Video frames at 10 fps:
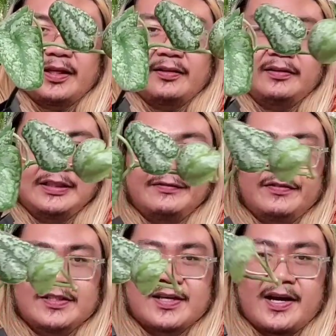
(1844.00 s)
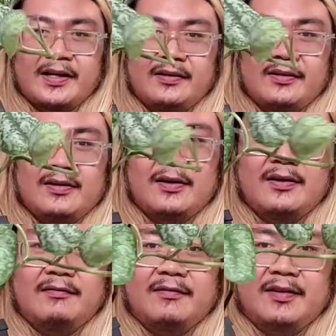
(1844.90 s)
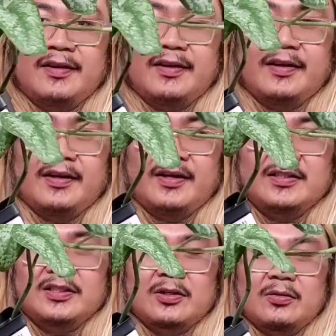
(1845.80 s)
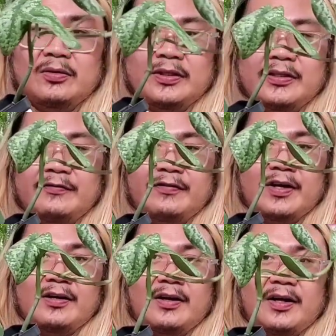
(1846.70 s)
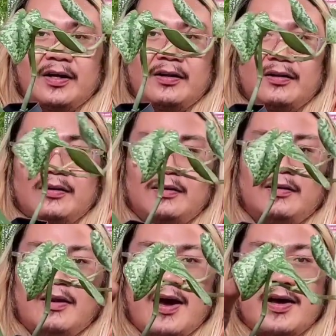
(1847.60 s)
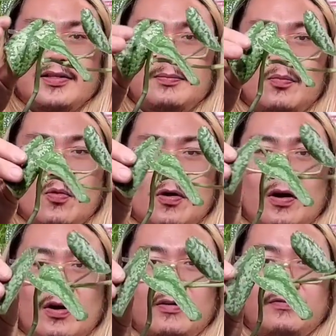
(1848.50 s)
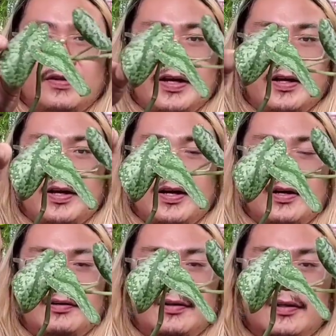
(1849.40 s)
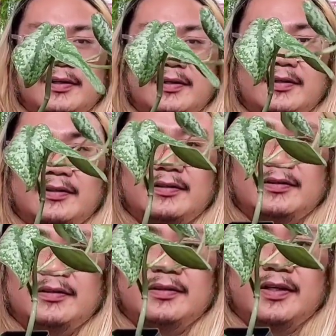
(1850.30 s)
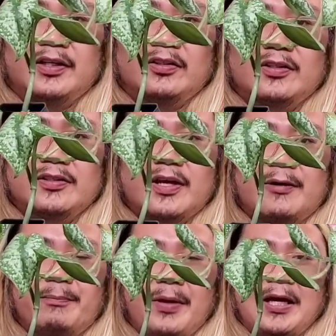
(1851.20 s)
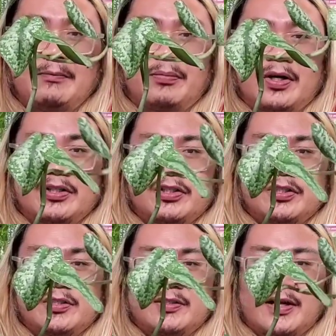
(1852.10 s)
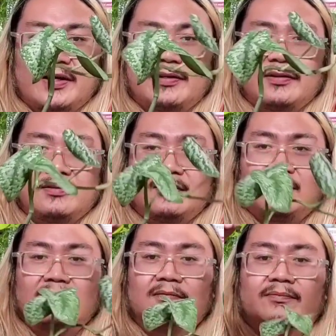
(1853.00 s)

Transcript: the leaf design, it's totally different. It has more of like it looks like a paintbrush, just like